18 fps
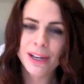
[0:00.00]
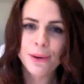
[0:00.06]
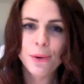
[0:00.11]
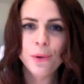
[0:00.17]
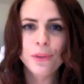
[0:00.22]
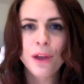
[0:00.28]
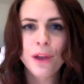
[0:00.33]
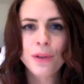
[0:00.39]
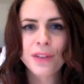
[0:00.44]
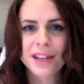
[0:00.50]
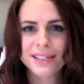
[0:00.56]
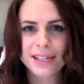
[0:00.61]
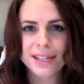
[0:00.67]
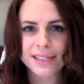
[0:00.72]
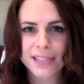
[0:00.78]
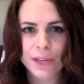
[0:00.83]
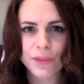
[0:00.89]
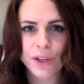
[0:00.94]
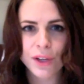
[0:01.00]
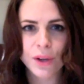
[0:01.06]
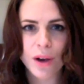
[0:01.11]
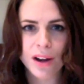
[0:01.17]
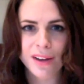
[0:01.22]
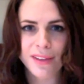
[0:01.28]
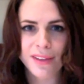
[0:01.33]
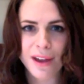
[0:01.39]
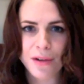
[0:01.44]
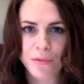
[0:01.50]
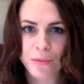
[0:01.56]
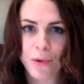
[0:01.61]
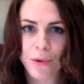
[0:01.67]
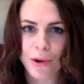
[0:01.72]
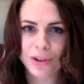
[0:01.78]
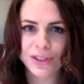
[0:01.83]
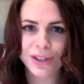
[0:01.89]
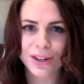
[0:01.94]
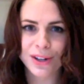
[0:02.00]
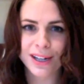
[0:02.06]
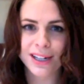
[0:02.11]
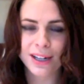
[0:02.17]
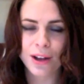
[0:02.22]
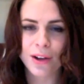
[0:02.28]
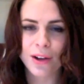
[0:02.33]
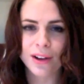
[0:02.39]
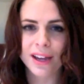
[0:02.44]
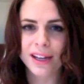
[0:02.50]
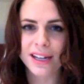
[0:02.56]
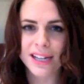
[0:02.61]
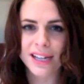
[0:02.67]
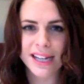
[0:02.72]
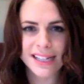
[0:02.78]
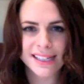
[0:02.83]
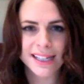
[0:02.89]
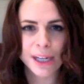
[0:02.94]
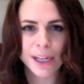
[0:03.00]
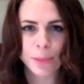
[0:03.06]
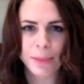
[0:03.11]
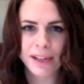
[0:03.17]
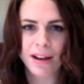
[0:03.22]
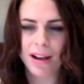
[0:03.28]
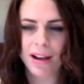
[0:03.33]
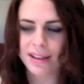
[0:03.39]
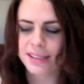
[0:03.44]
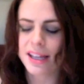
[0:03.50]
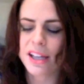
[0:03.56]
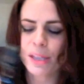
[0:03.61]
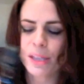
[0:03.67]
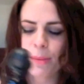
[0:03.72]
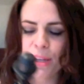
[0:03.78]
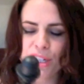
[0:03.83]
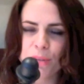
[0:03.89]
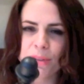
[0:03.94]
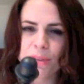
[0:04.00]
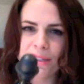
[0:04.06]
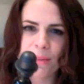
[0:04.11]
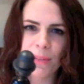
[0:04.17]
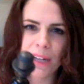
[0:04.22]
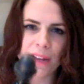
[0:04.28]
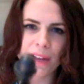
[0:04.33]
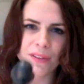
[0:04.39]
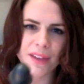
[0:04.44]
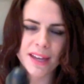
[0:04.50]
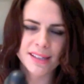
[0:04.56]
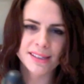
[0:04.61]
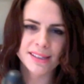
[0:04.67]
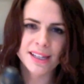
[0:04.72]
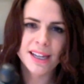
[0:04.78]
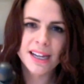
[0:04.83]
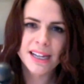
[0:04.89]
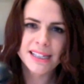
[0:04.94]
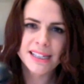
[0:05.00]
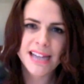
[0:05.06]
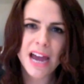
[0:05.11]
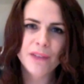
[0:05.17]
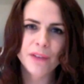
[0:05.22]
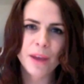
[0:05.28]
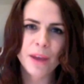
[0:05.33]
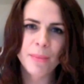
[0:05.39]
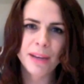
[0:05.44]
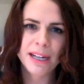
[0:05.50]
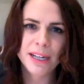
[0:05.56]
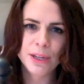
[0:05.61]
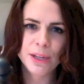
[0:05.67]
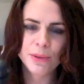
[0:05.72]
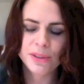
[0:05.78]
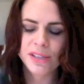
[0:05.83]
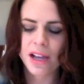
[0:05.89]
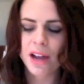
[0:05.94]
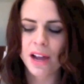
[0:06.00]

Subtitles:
although that does give you kind of that rock solid look, and it is a little bit nicer, especially with something like this, to have it a bit looser.